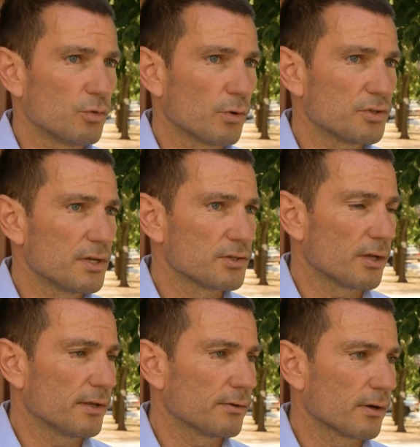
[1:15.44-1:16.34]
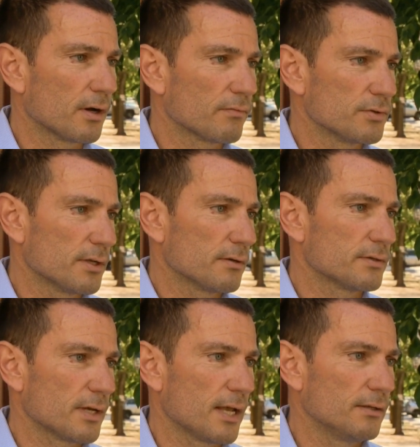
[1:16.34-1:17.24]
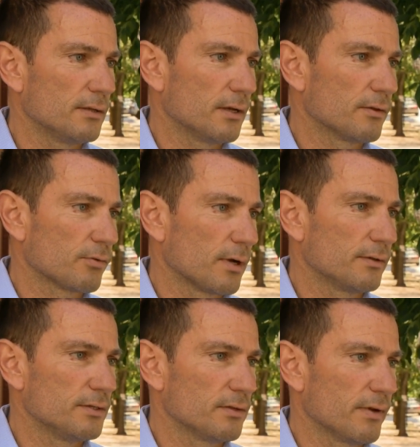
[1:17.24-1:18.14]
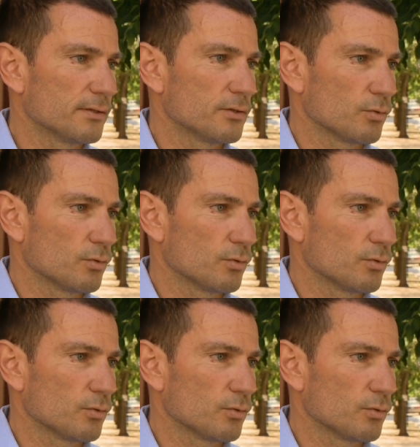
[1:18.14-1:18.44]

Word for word: you won't see is all the undercovers that are assigned uh, throughout these events as